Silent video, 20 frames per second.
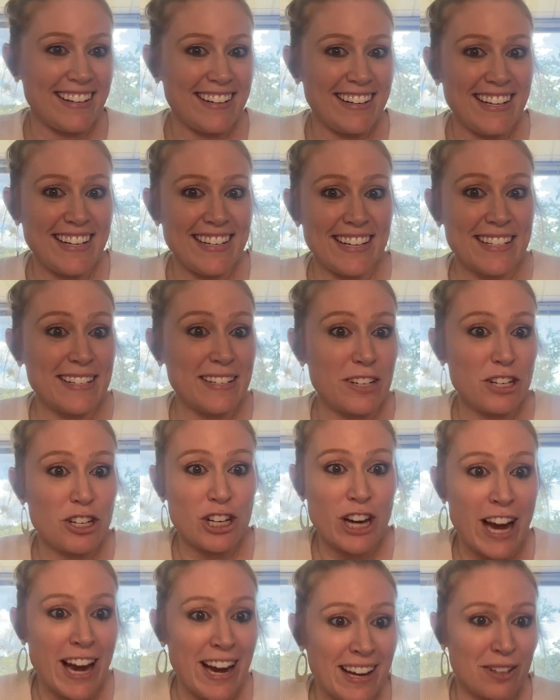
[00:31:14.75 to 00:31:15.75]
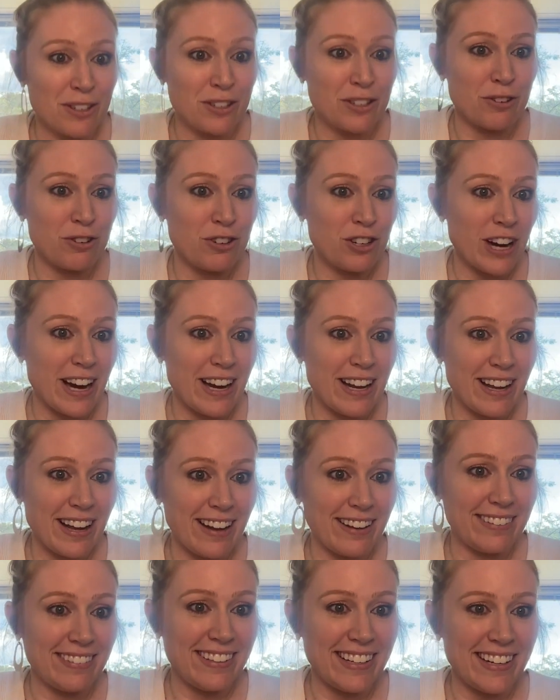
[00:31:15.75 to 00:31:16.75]
he doesn't shake. There's no
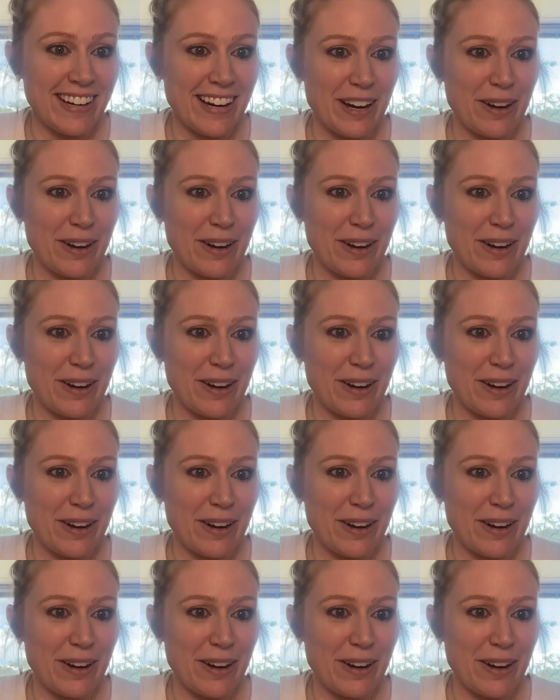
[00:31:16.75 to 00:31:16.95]
shaking, and